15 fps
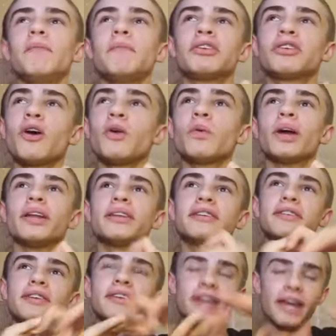so
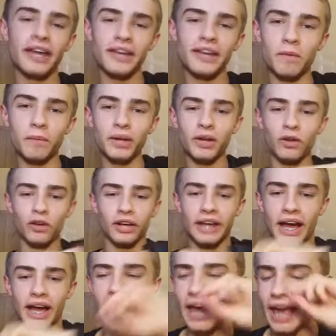today we are looking
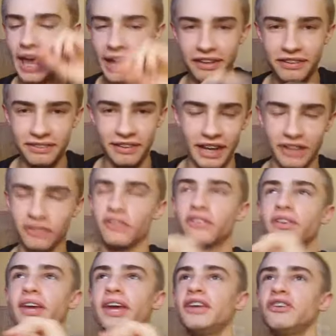at X
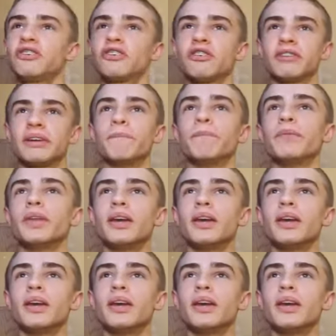Sector's history.